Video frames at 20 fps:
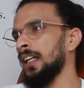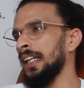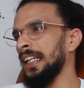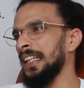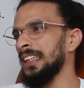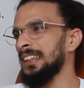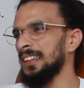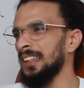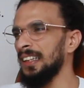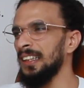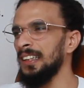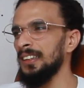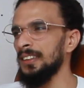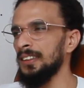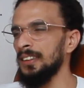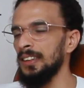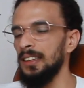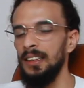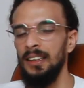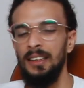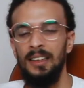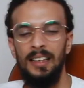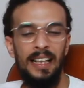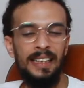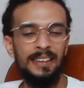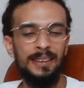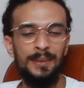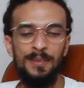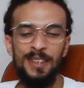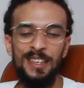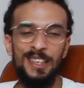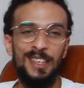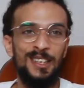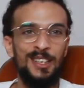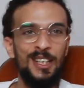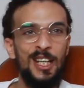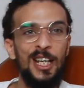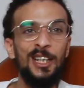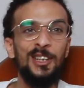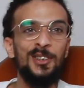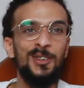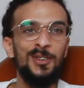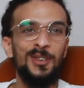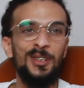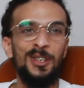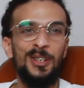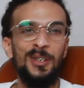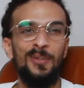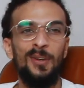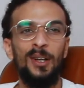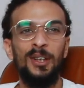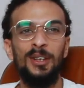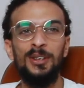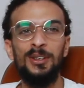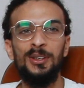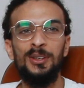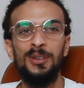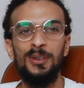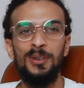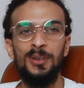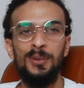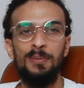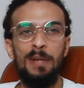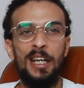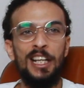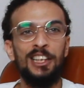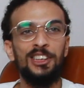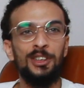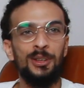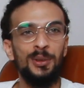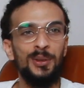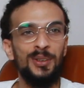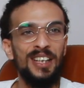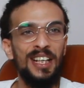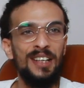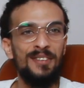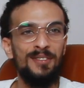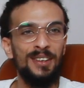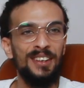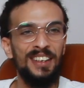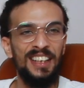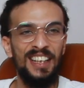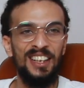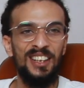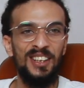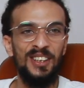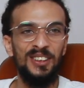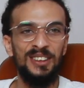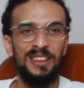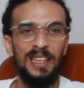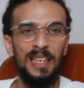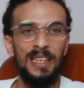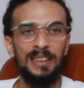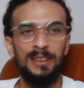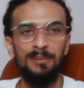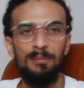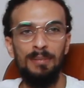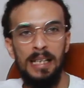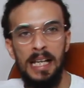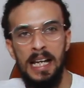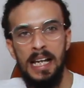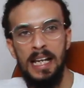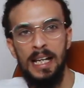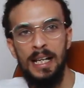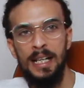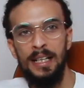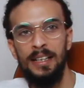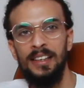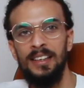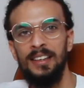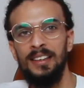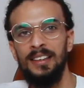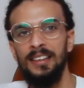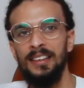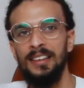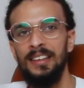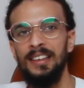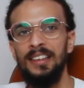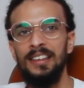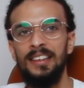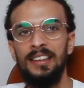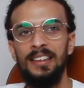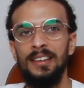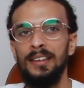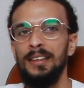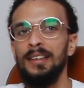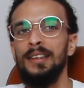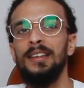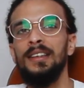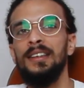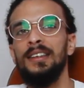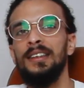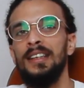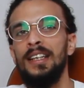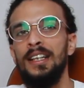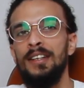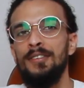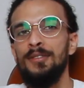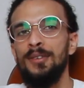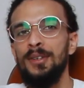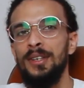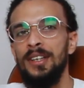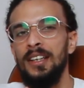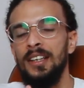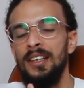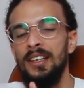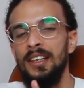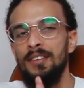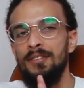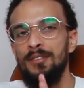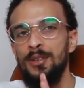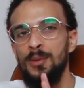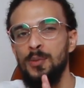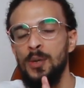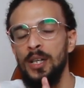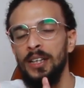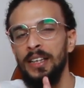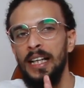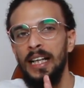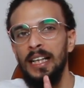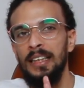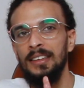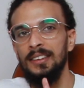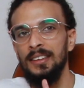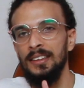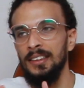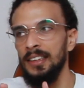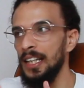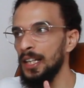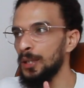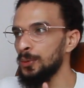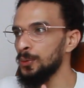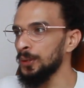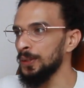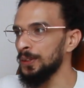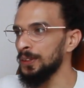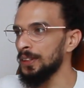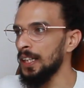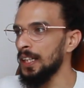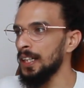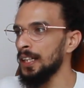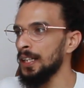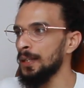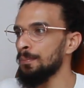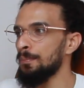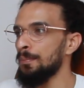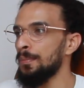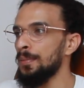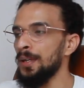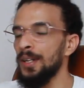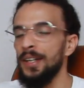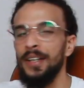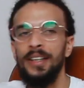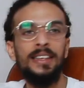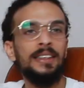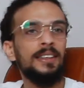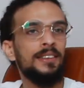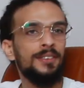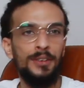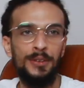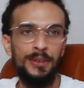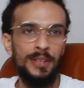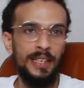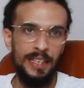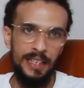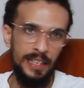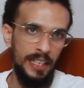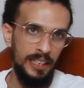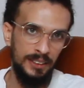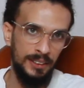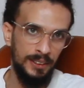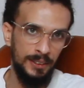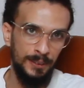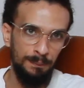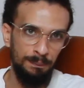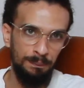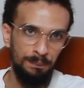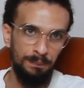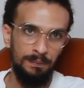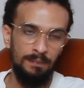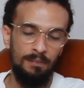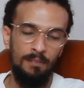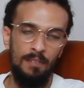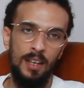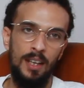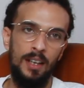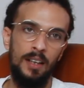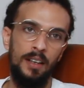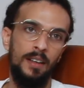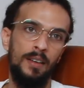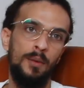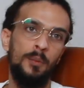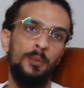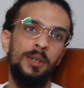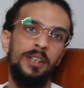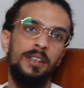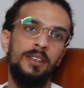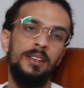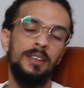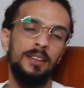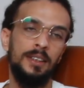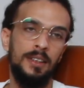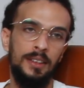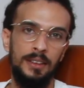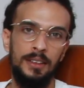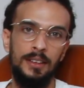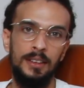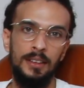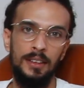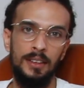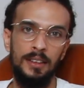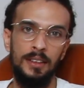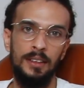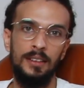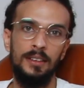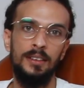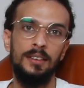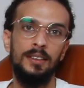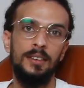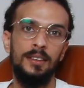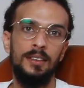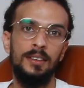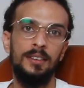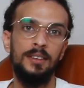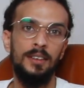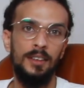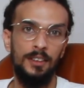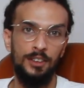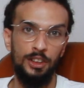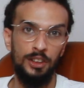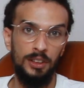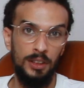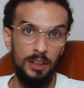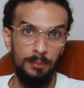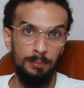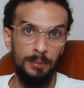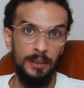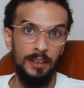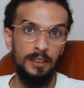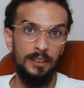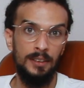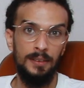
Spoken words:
It's easy as a mediator, you wanted to make sure everything goes as planned and everyone has an equal time, but it's not the case when discussing such topic.